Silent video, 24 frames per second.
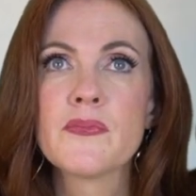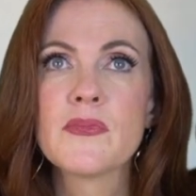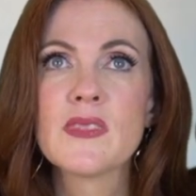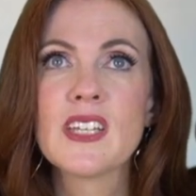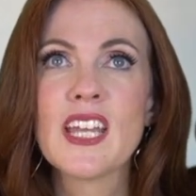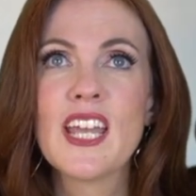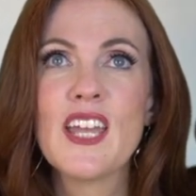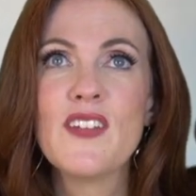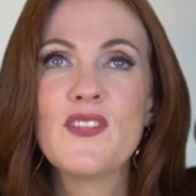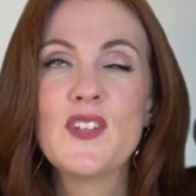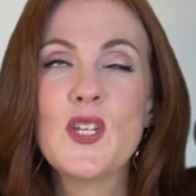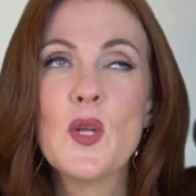
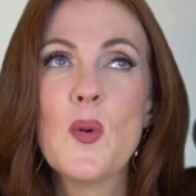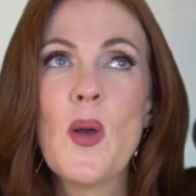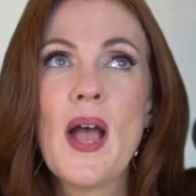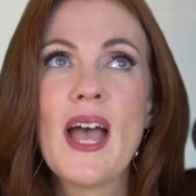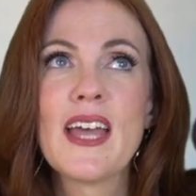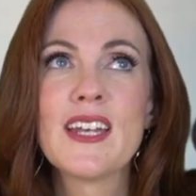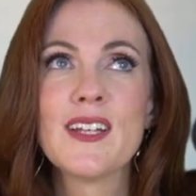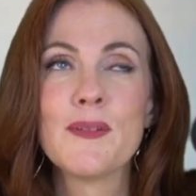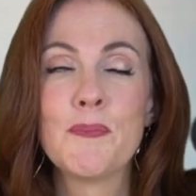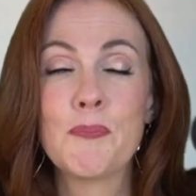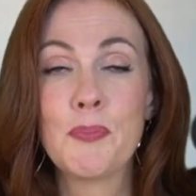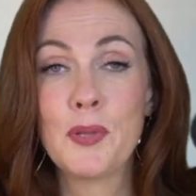if you
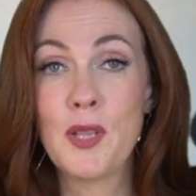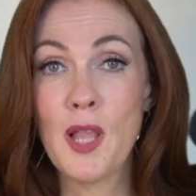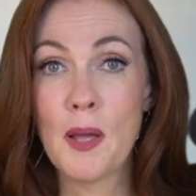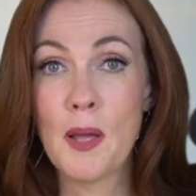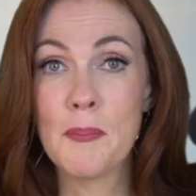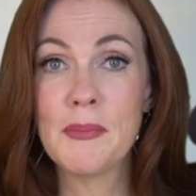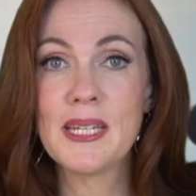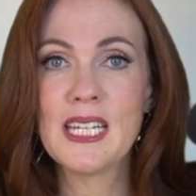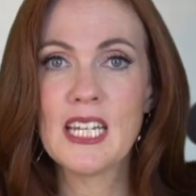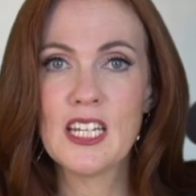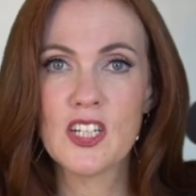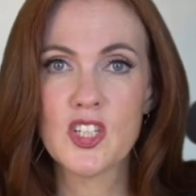had a
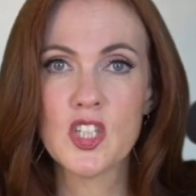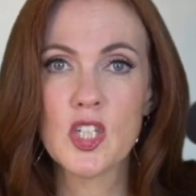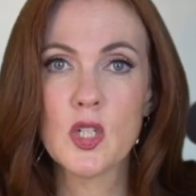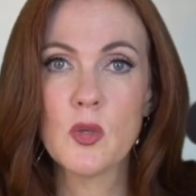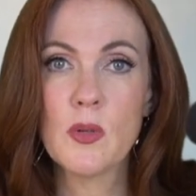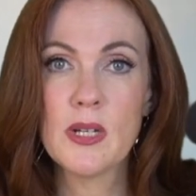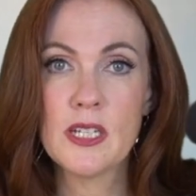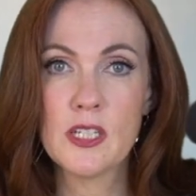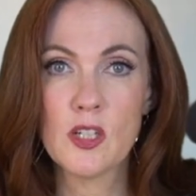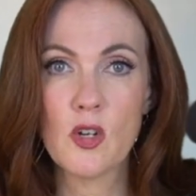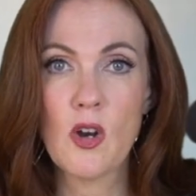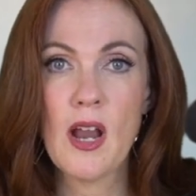plumbing issue
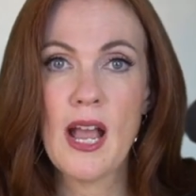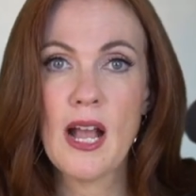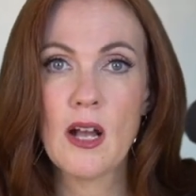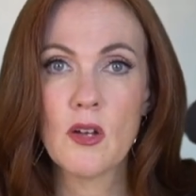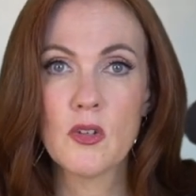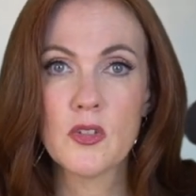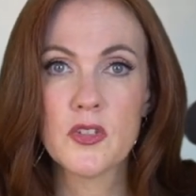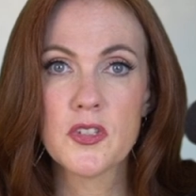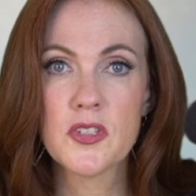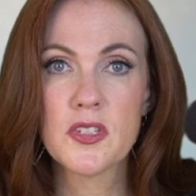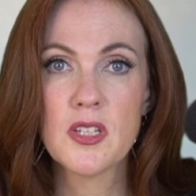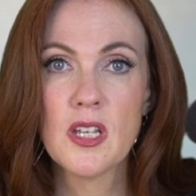in your
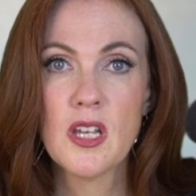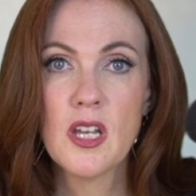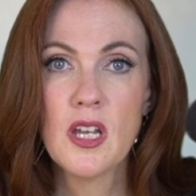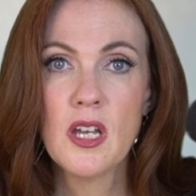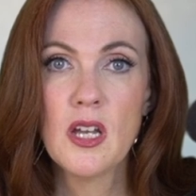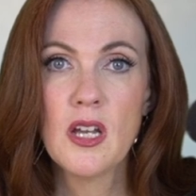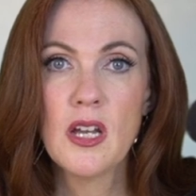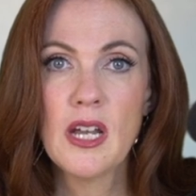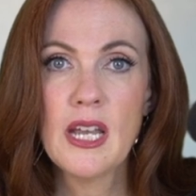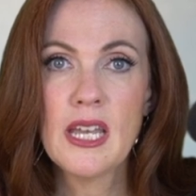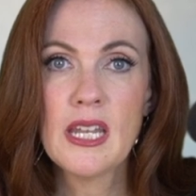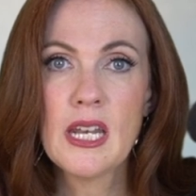house,
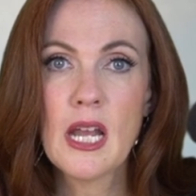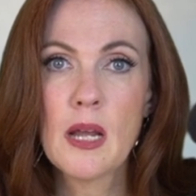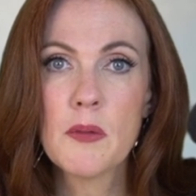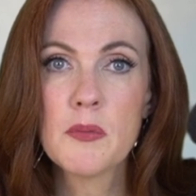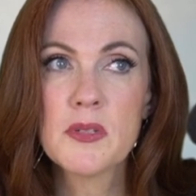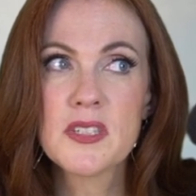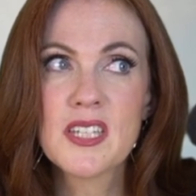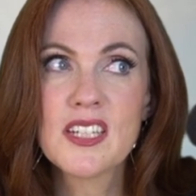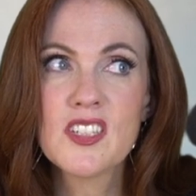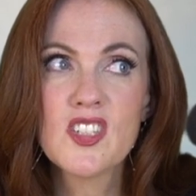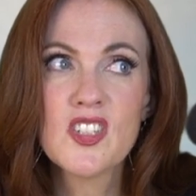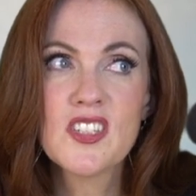and I
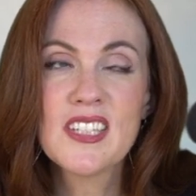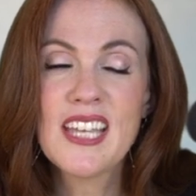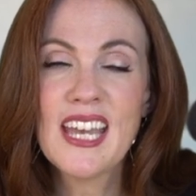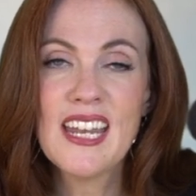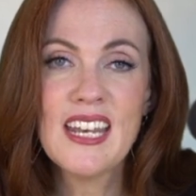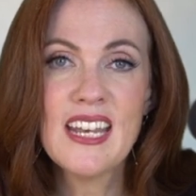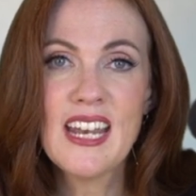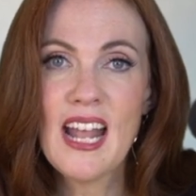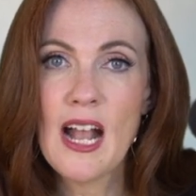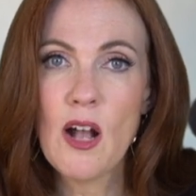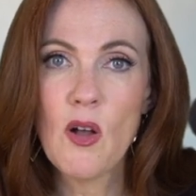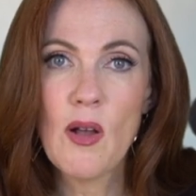was like, just get
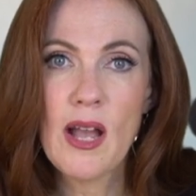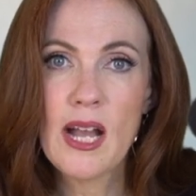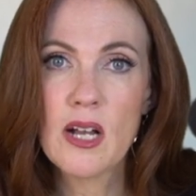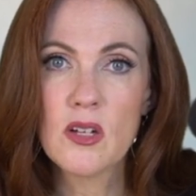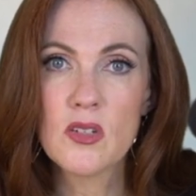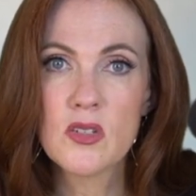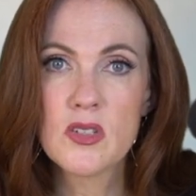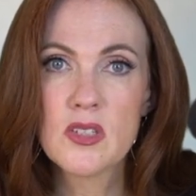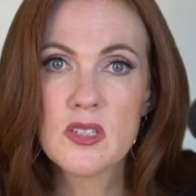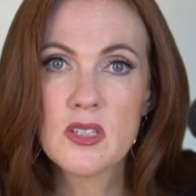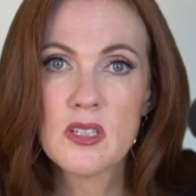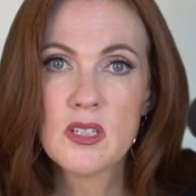an
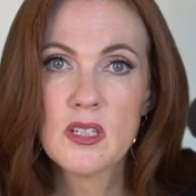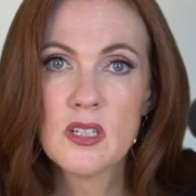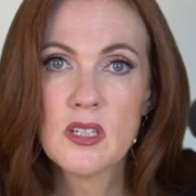outhouse.